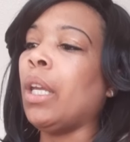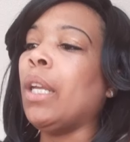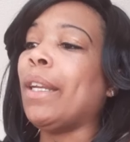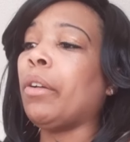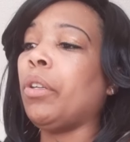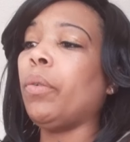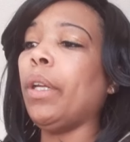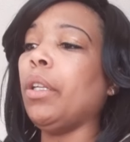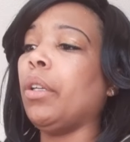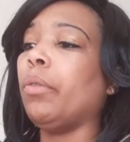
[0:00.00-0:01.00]
Now, you
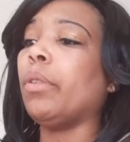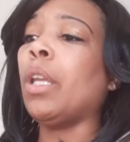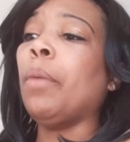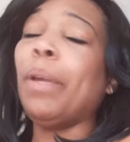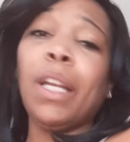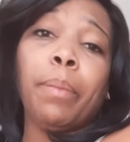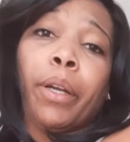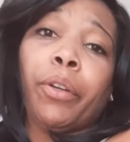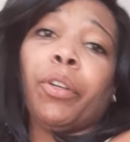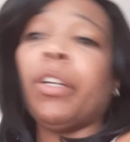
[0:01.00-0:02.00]
can use peanut butter,
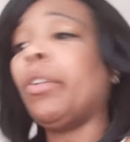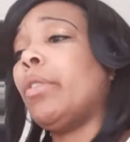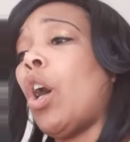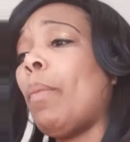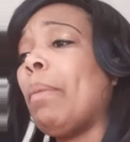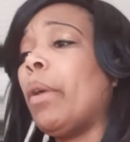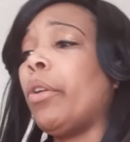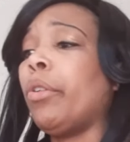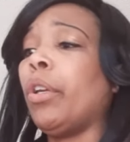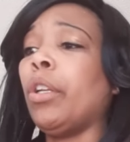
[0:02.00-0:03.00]
you can use almond butter,
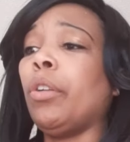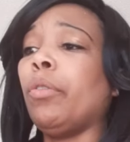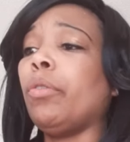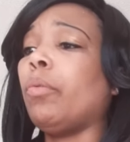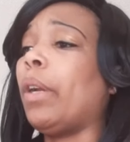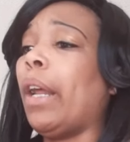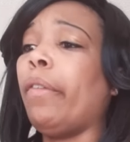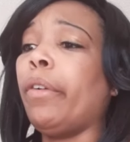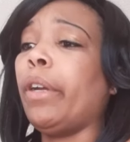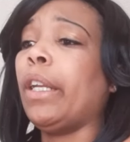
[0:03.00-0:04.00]
you can use
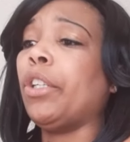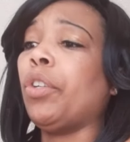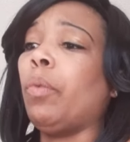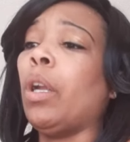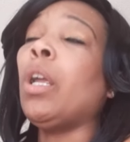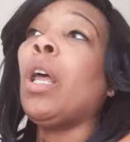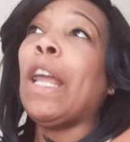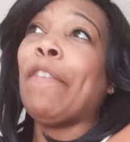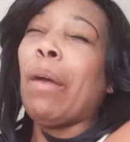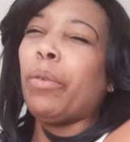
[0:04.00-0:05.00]
whatever it is you want. If
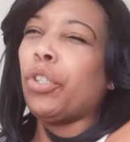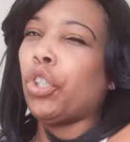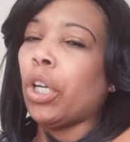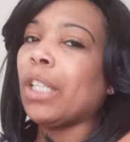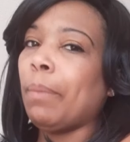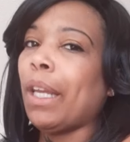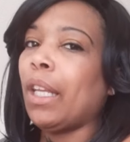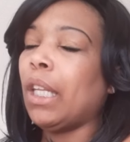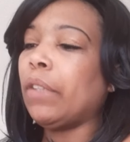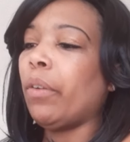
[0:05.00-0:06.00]
I were just making
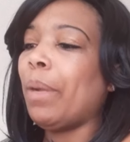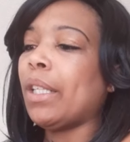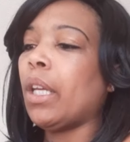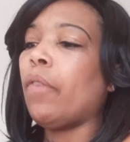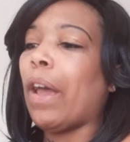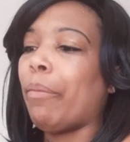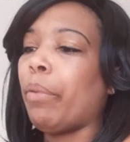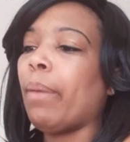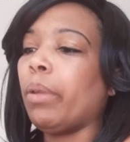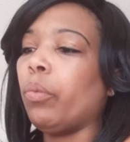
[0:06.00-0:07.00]
these for myself, I
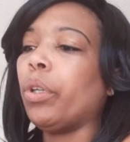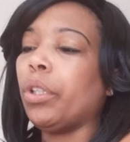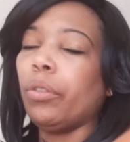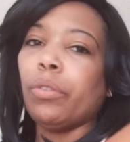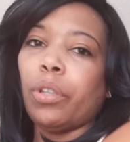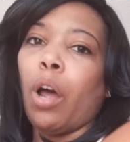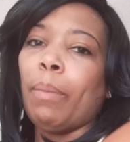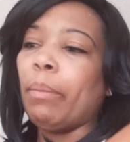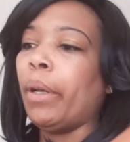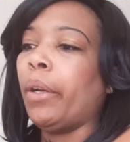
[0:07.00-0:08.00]
probably would use
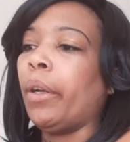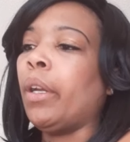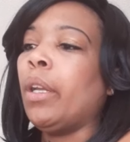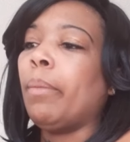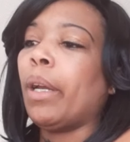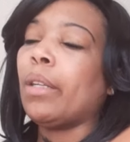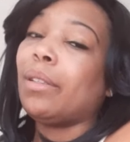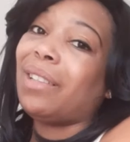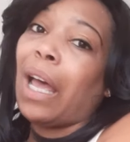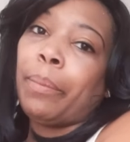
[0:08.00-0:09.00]
almond butter
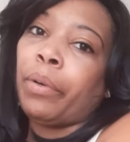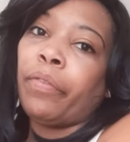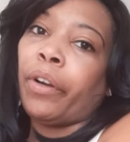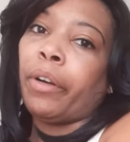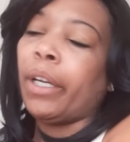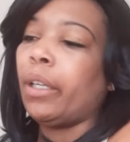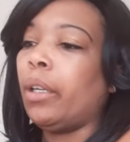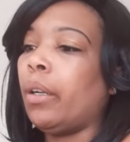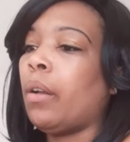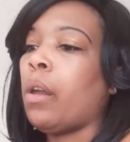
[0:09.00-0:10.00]
because I prefer it,
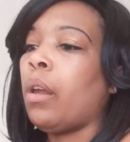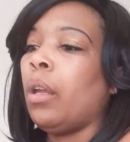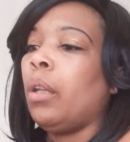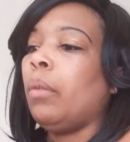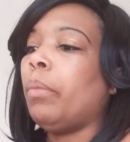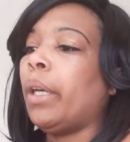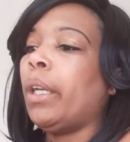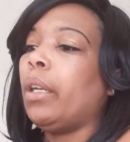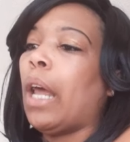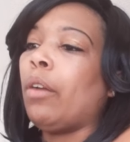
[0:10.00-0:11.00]
but
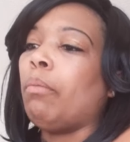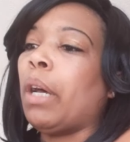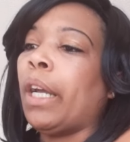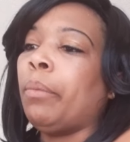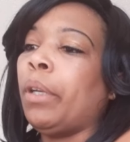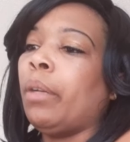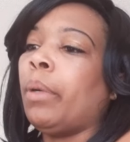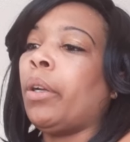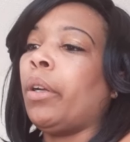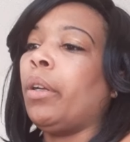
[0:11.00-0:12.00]
I don't mind peanut butter.